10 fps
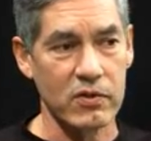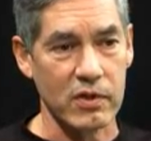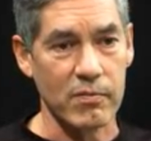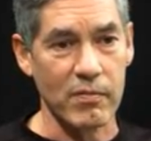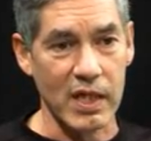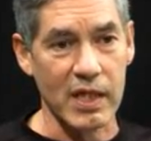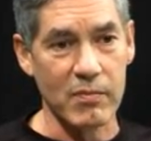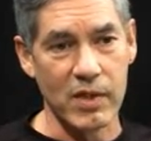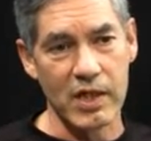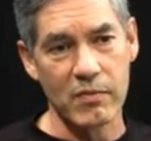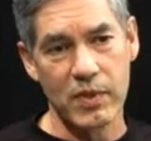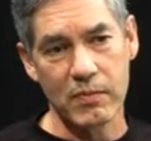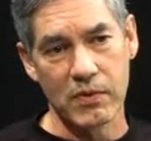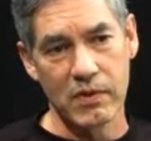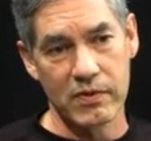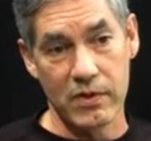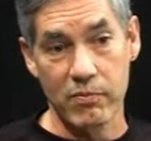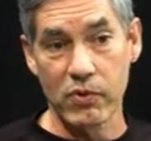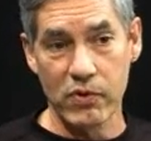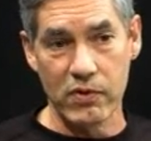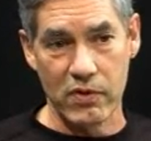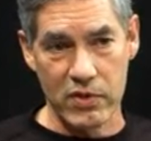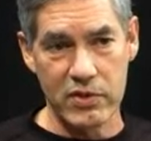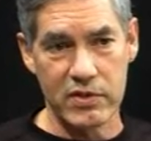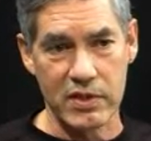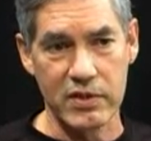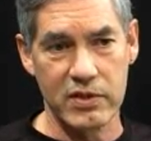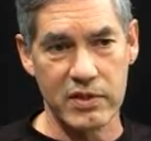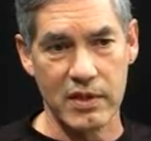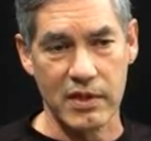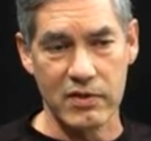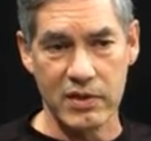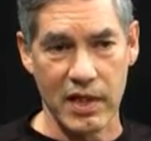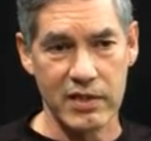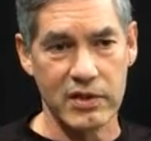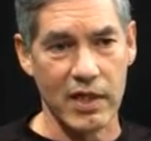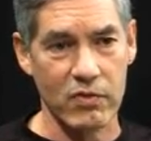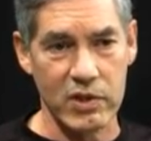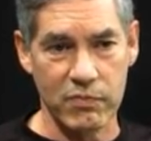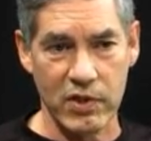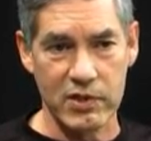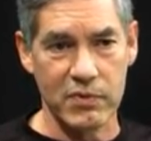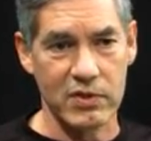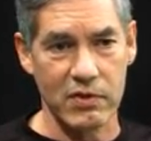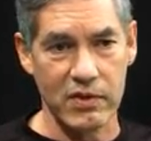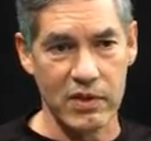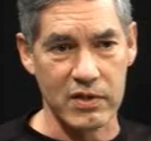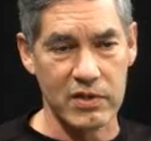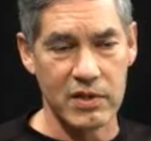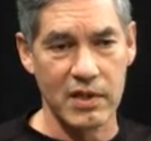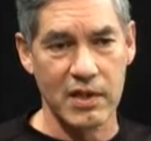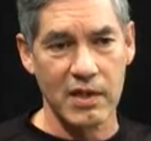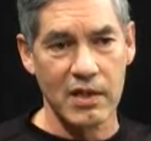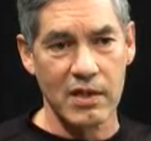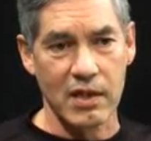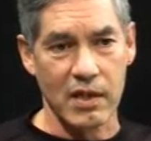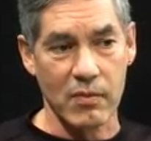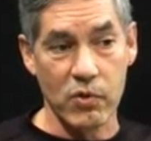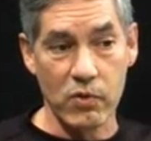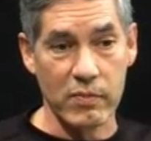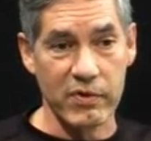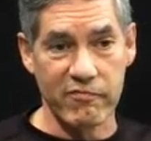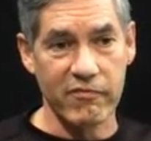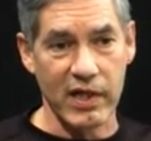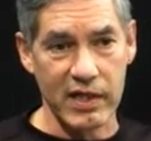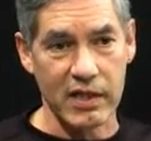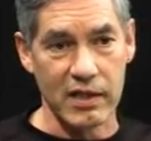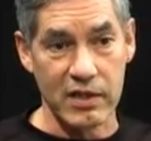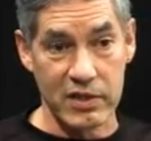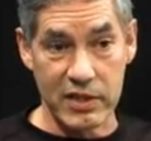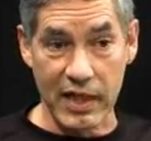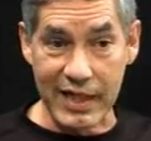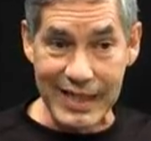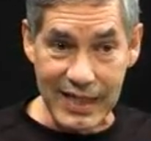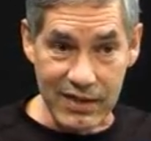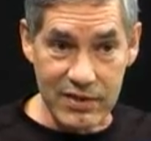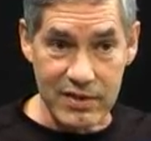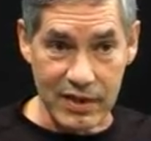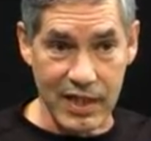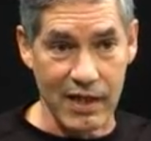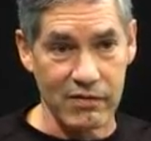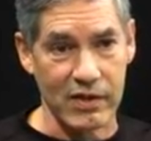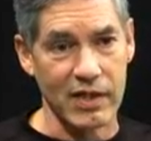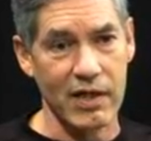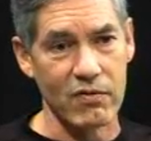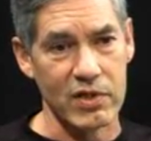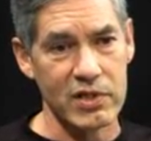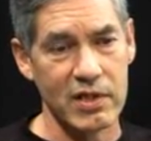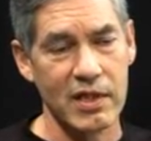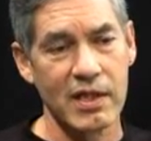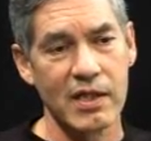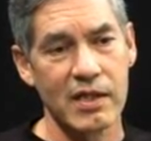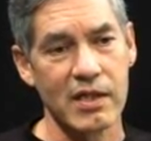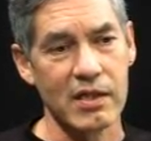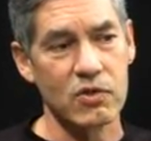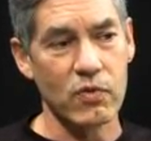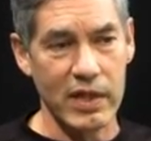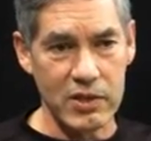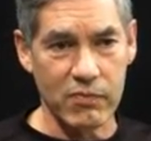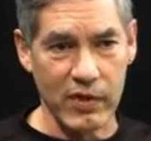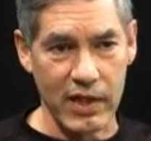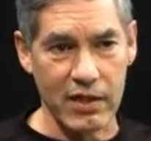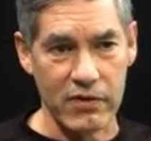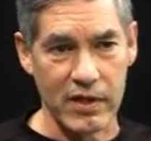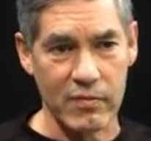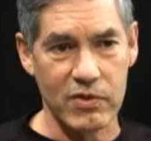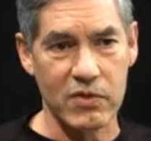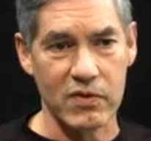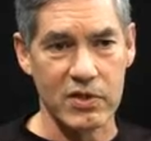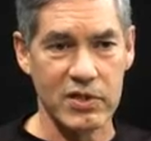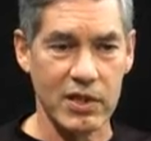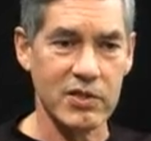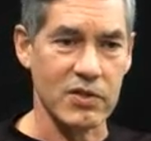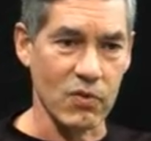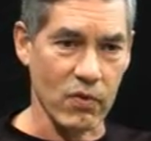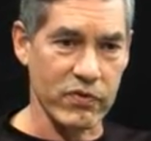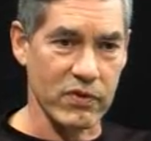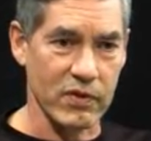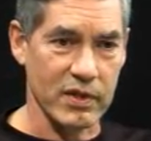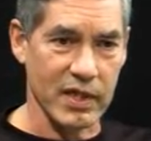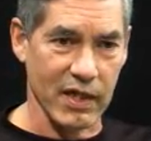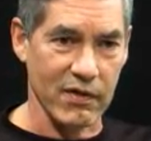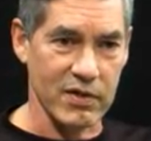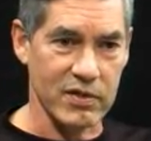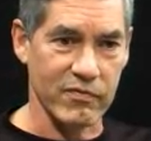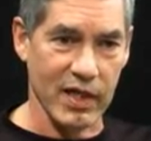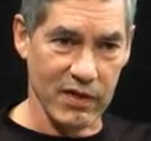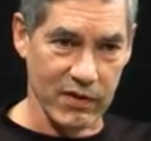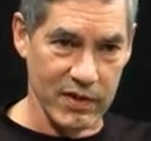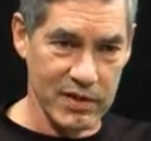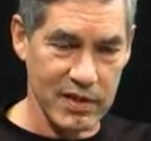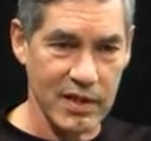many people, the borderers, these Scots-Irish Presbyterians who had been fighting on his side against the Catholic Irish. He transplanted them to the 6 northern counties of Ireland,